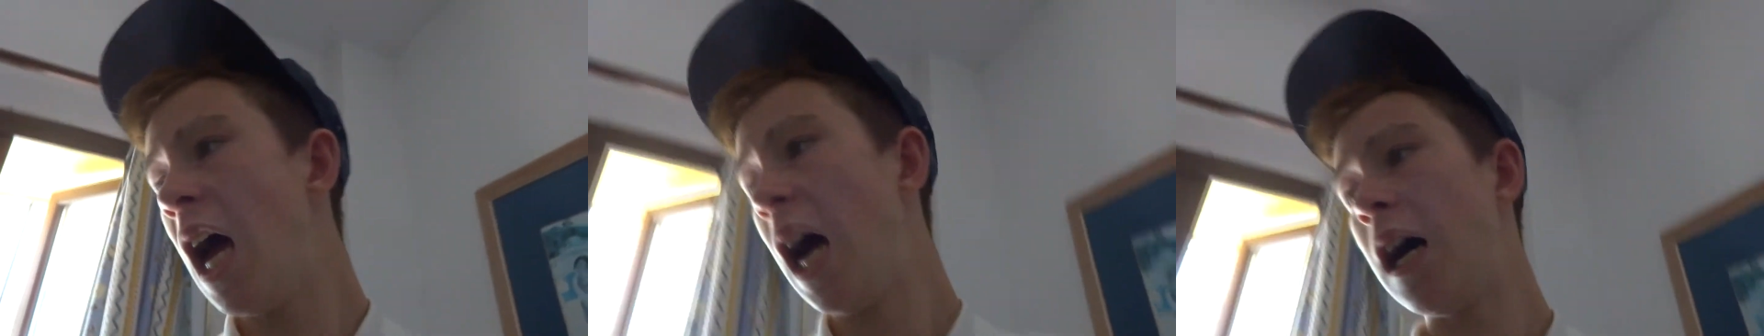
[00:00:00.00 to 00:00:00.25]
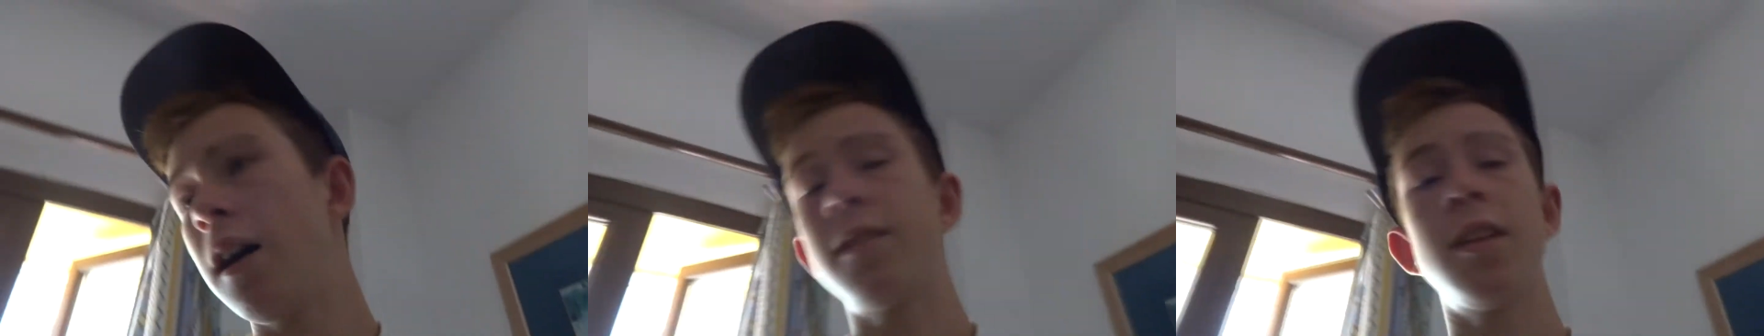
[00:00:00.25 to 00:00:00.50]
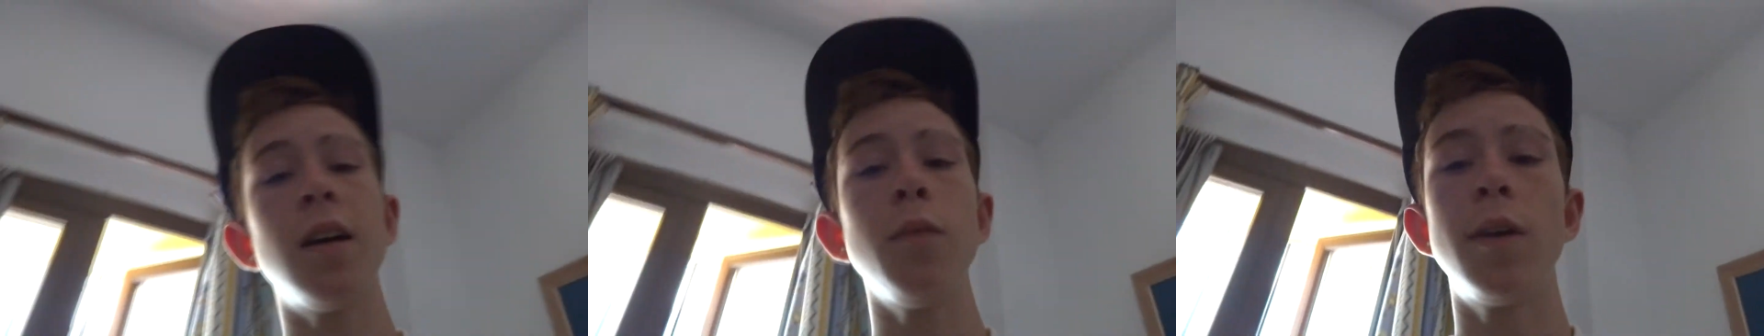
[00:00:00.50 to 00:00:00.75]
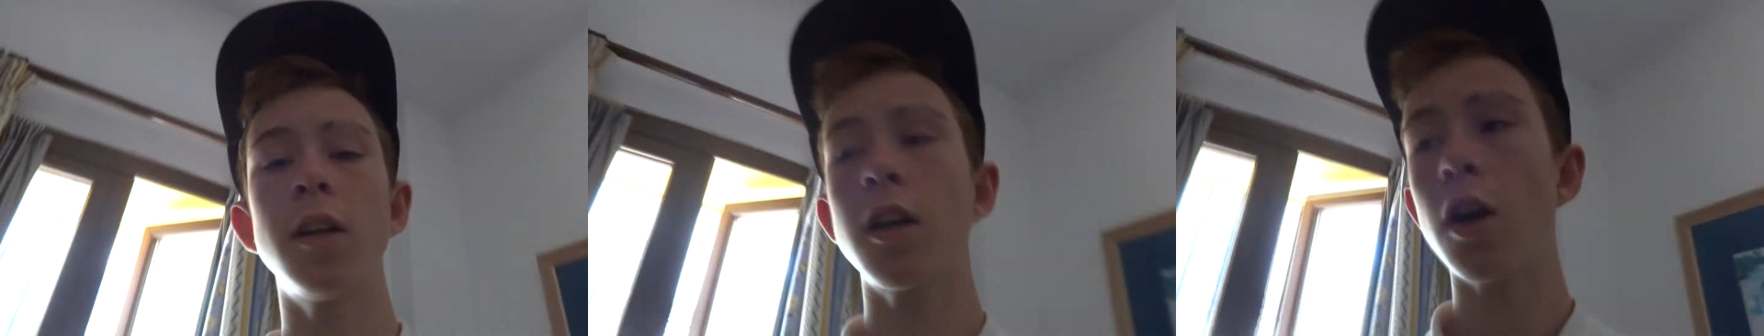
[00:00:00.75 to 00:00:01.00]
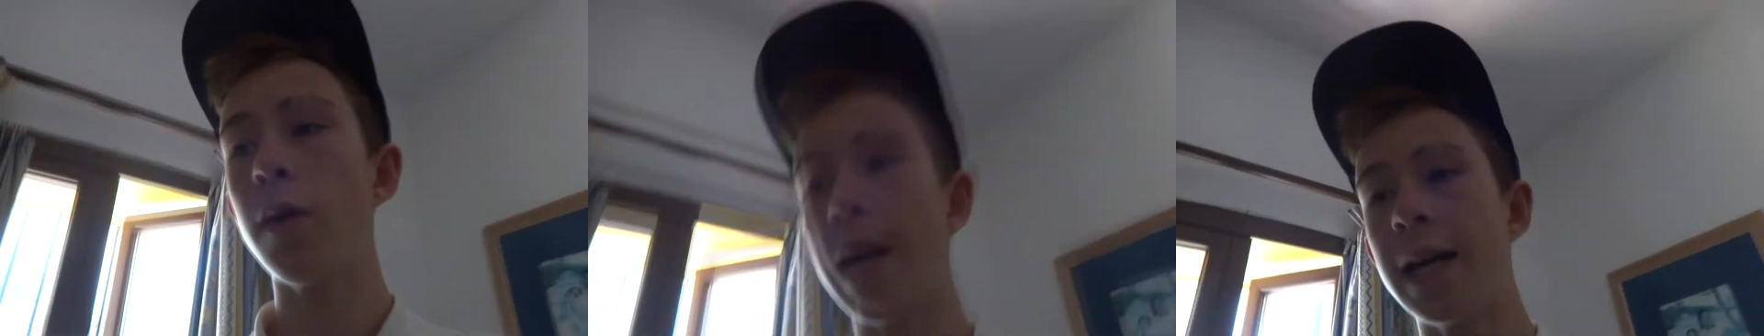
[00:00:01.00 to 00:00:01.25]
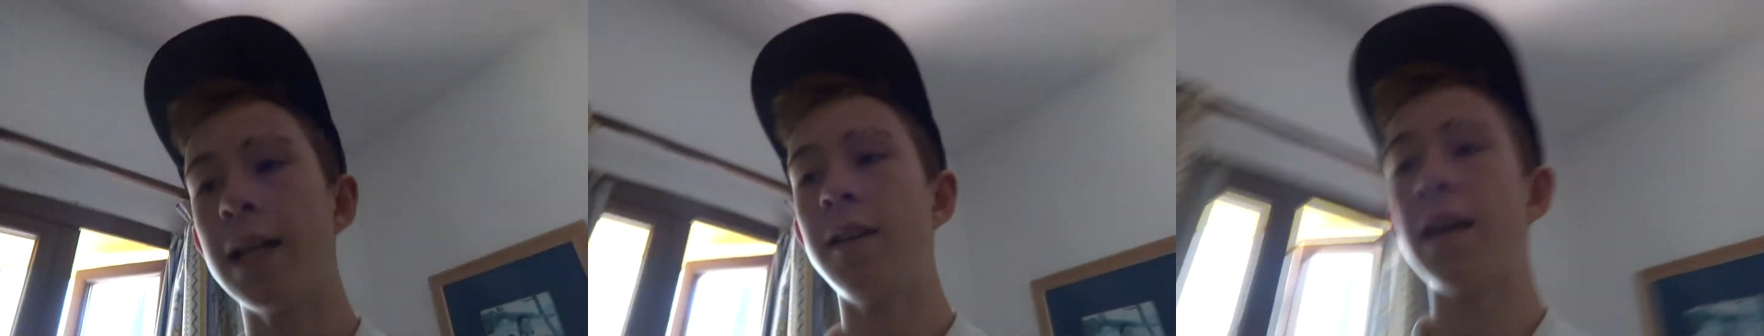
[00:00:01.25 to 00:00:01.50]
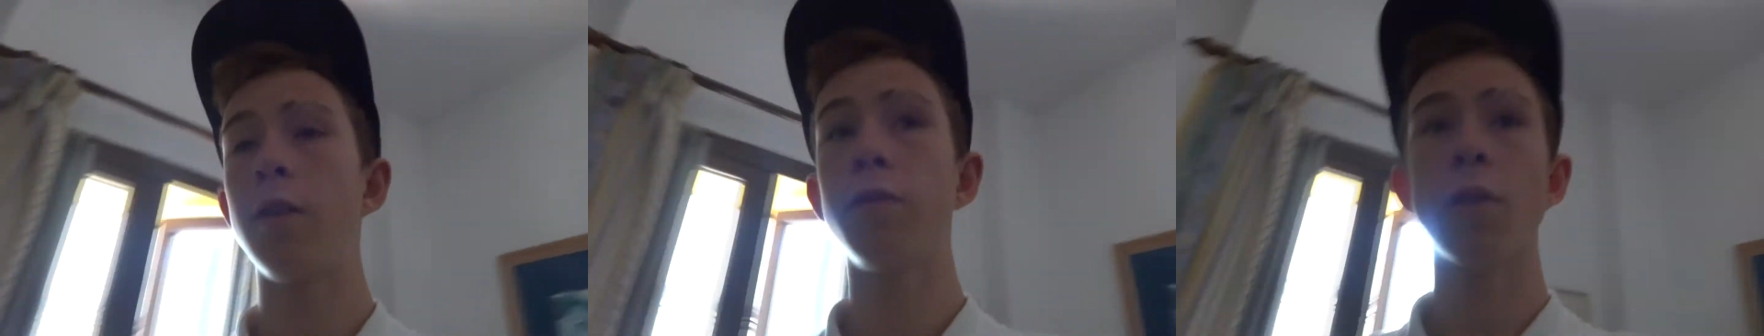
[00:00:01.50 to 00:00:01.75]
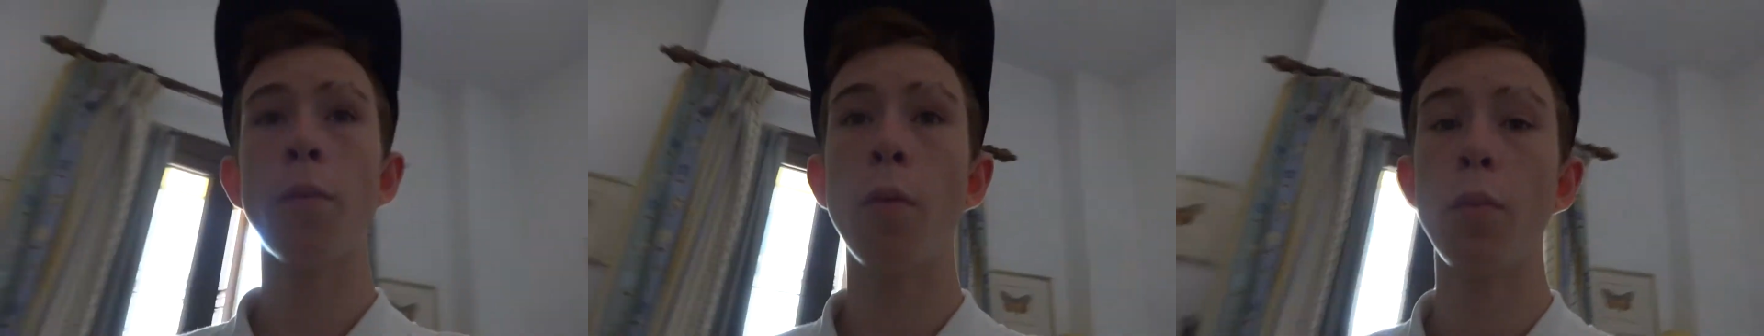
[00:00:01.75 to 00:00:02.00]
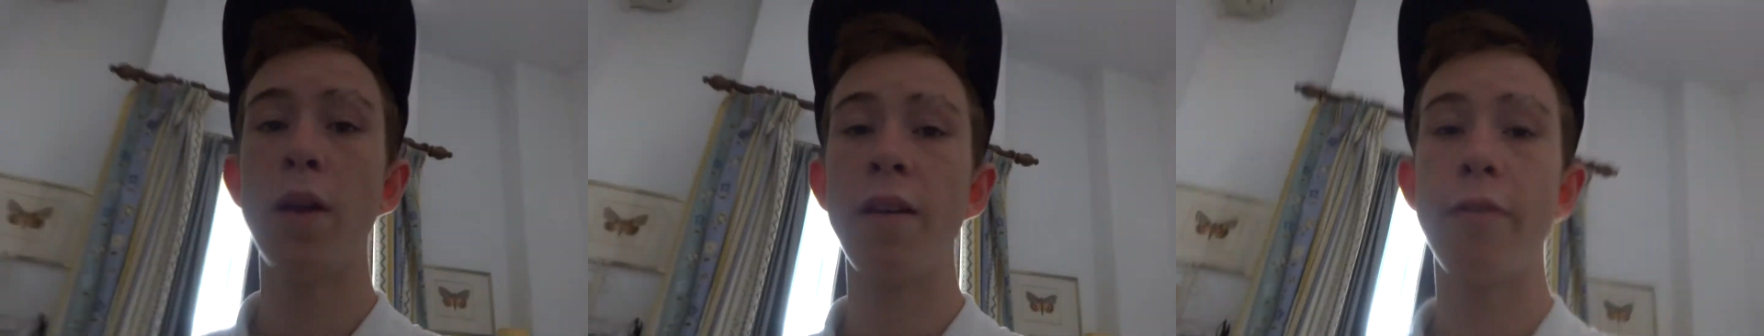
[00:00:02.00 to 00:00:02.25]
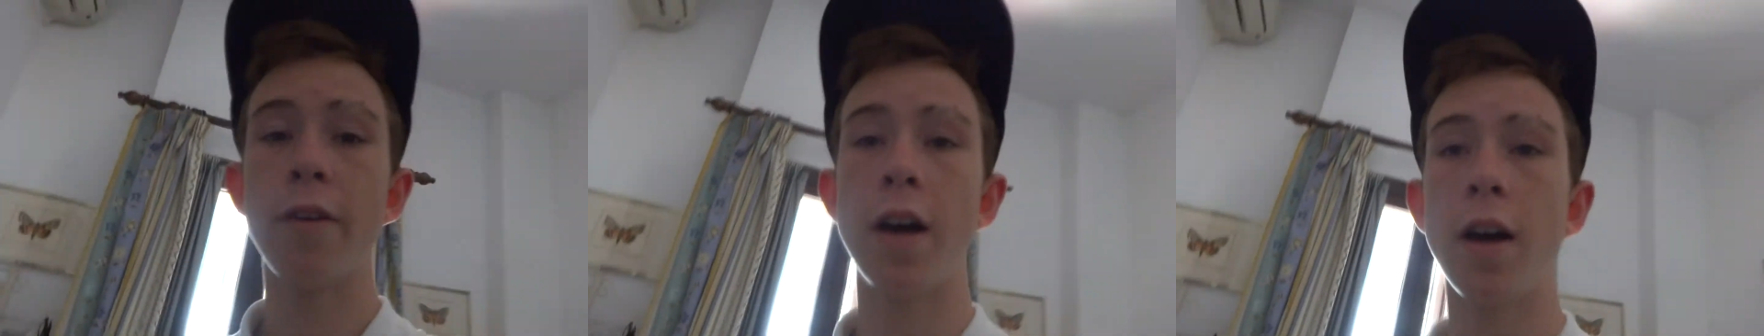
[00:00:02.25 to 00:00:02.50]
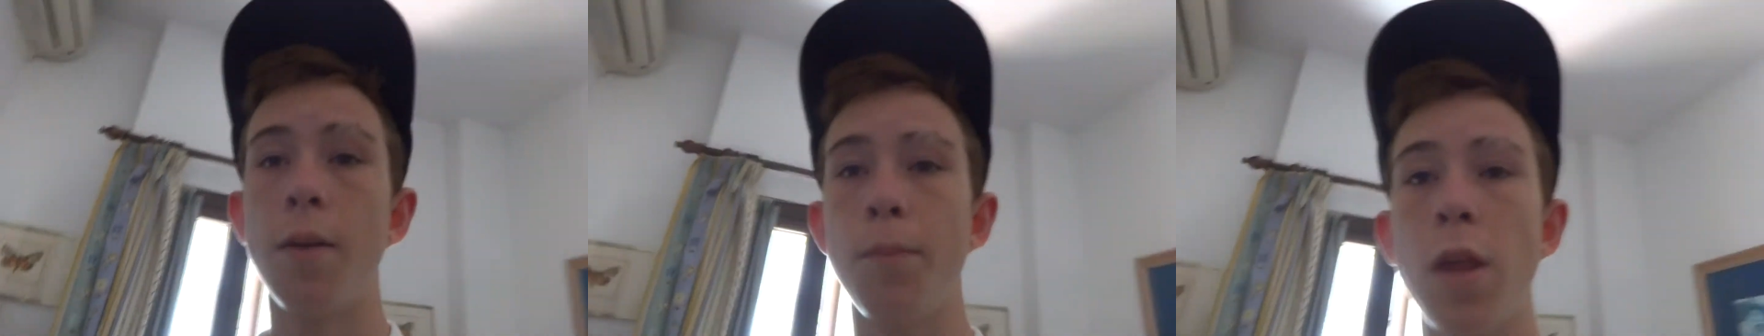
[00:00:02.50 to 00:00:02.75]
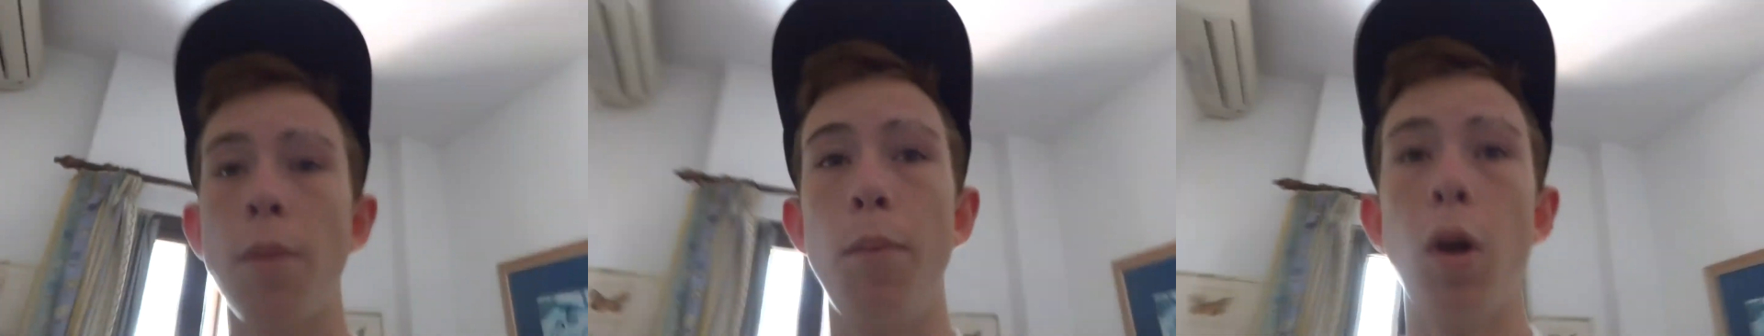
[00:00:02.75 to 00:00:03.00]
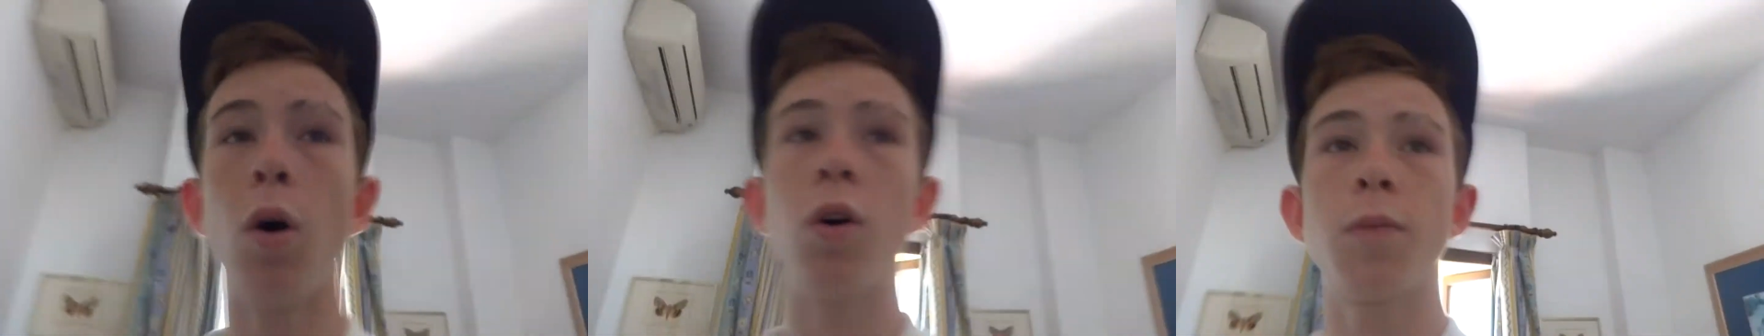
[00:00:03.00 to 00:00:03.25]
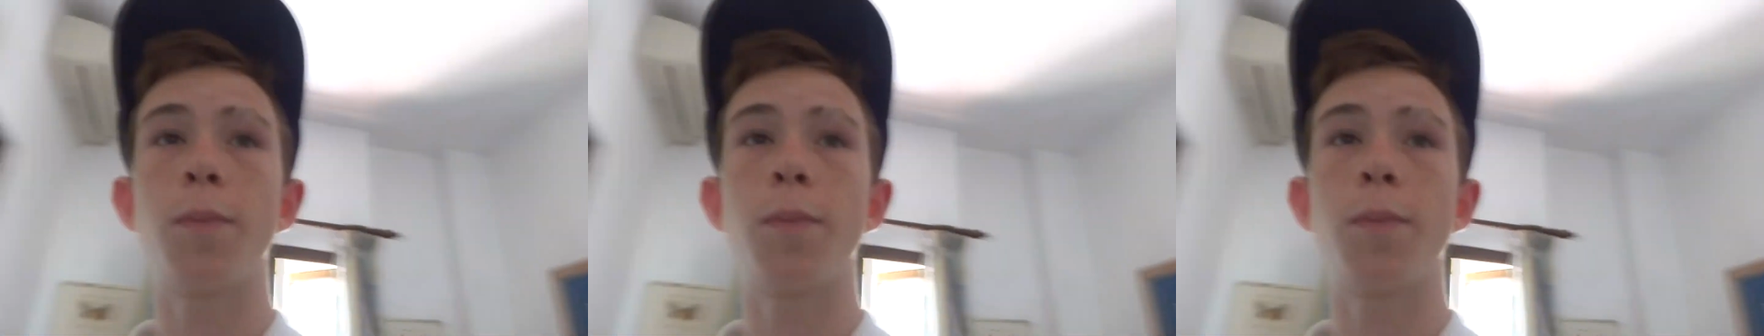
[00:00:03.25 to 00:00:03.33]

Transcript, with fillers: Uh, tonight I'm going to go and help someone with um, a blog,